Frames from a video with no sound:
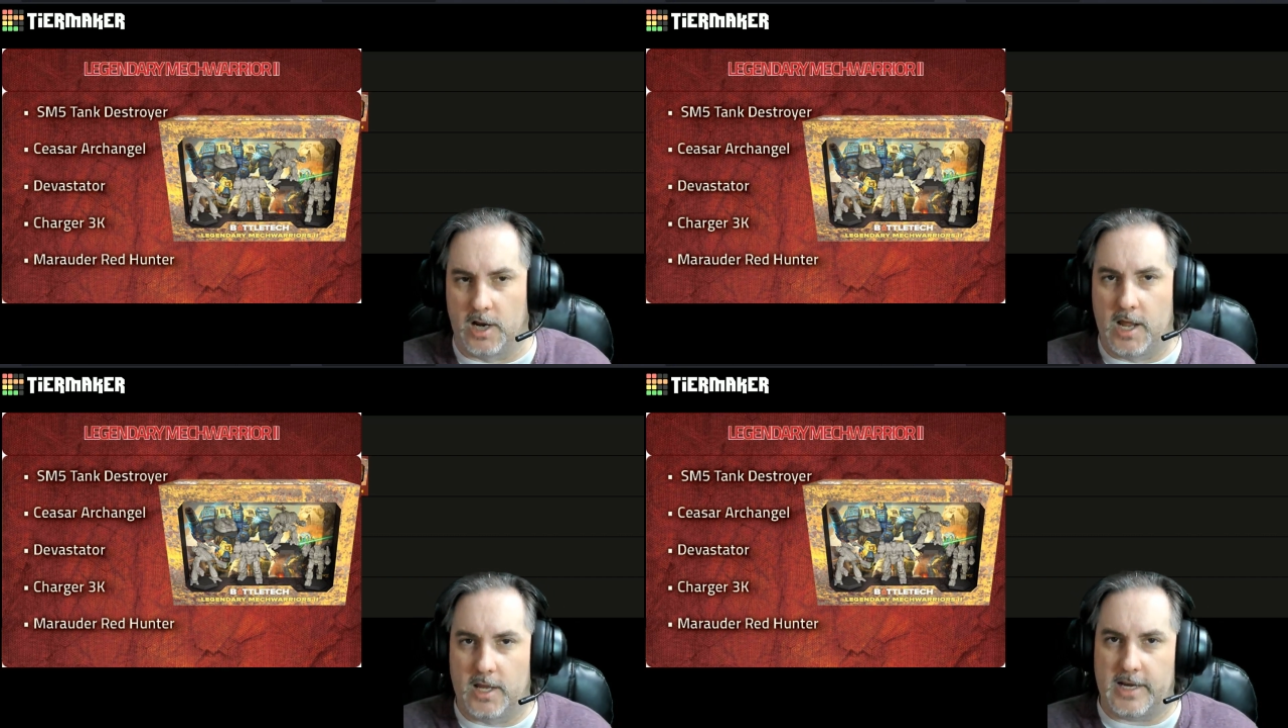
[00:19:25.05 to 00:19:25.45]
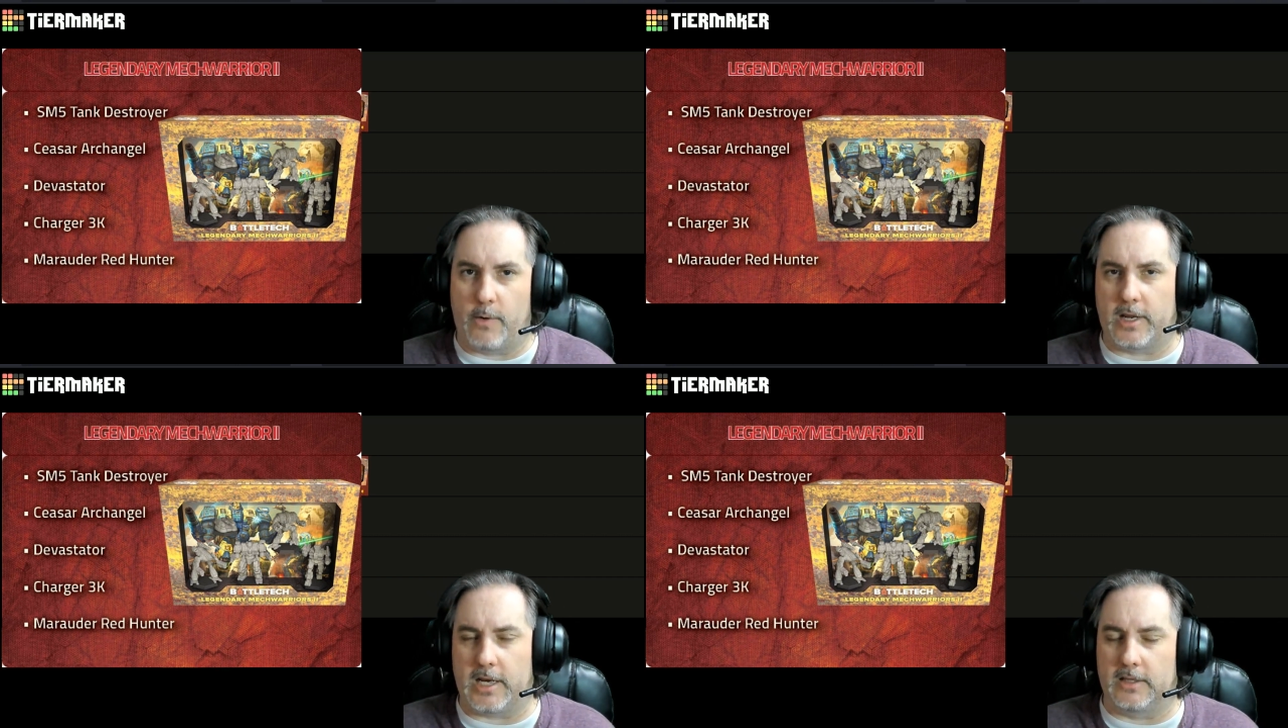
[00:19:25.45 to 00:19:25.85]
Now we're
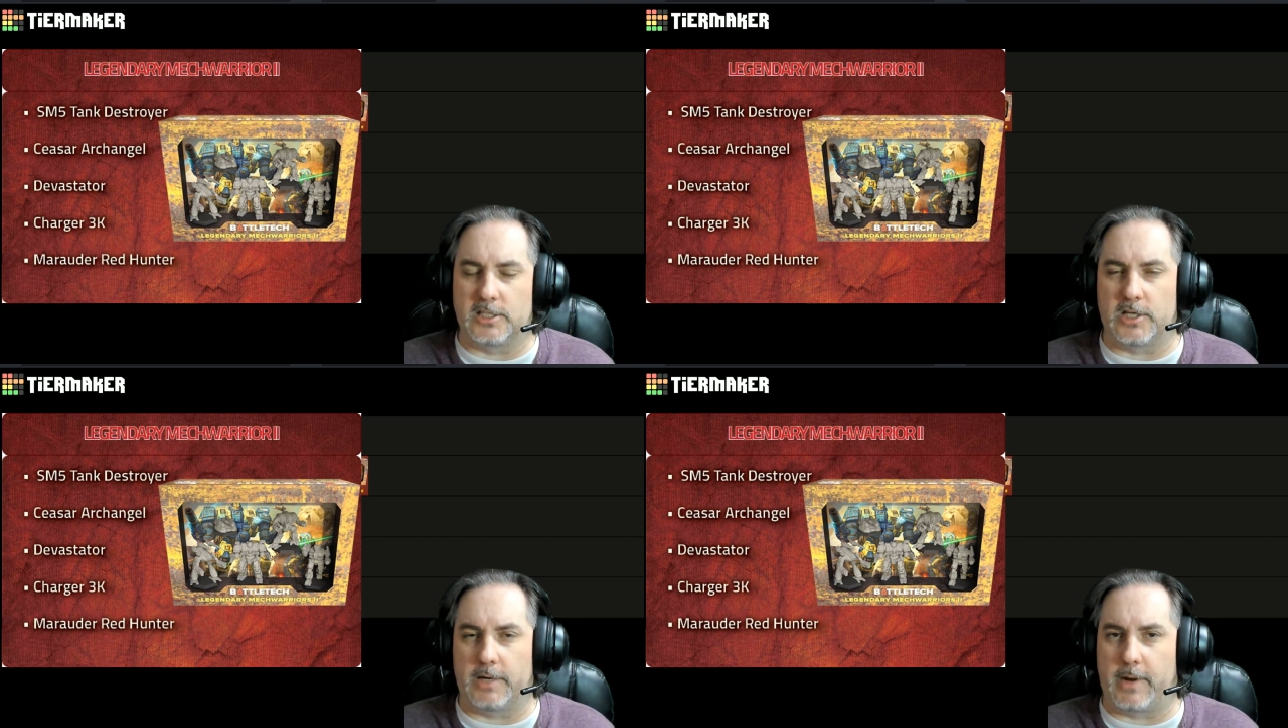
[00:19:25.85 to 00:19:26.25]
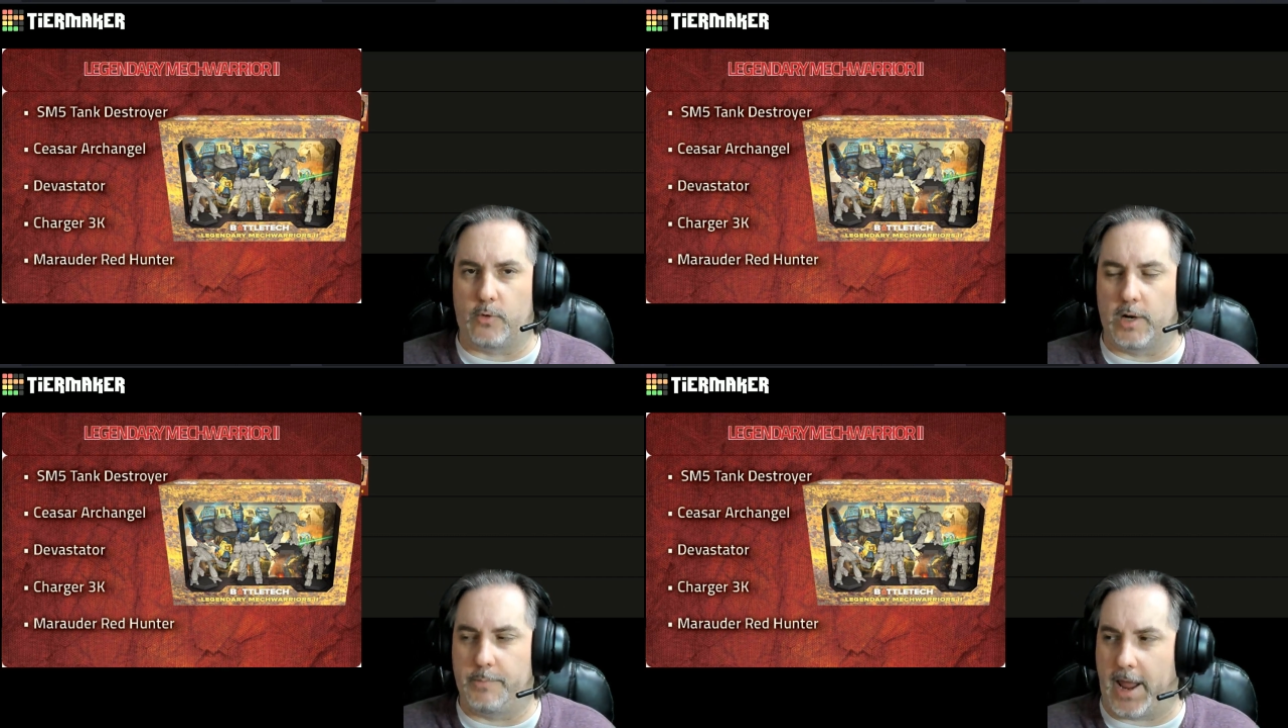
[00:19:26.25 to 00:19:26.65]
getting Legendary
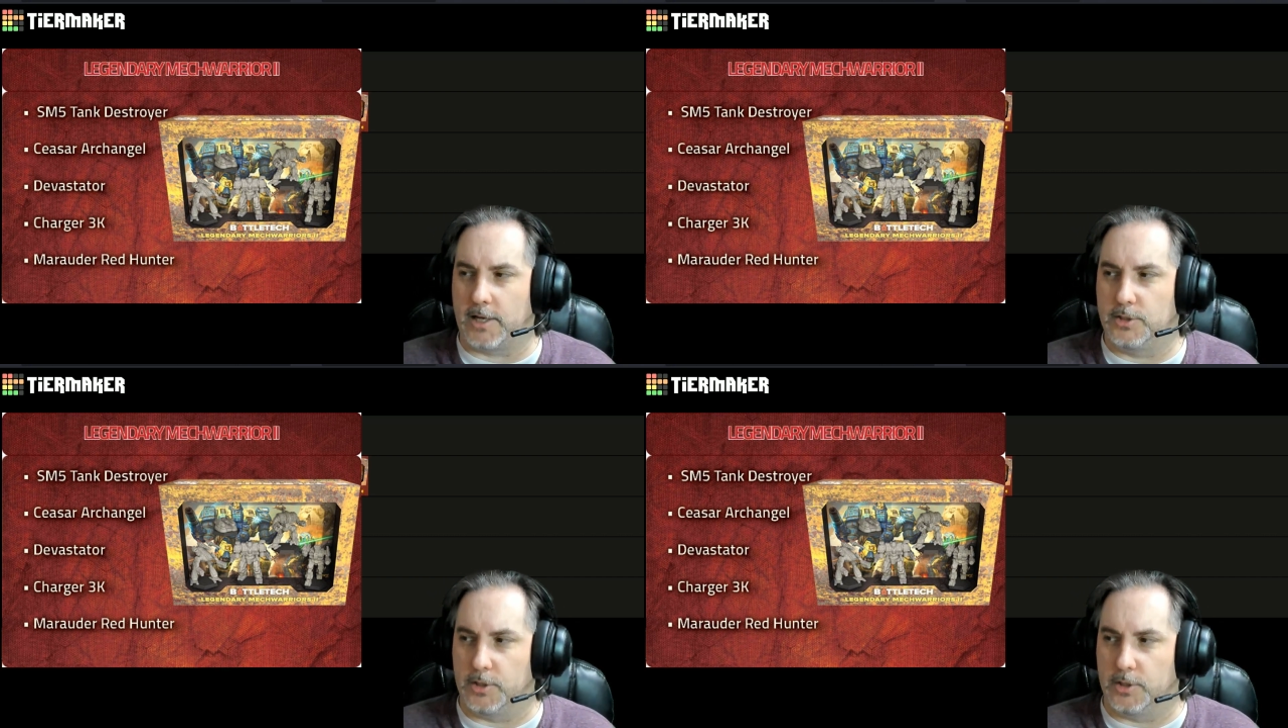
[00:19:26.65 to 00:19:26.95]
Mechwarrior Pack 2.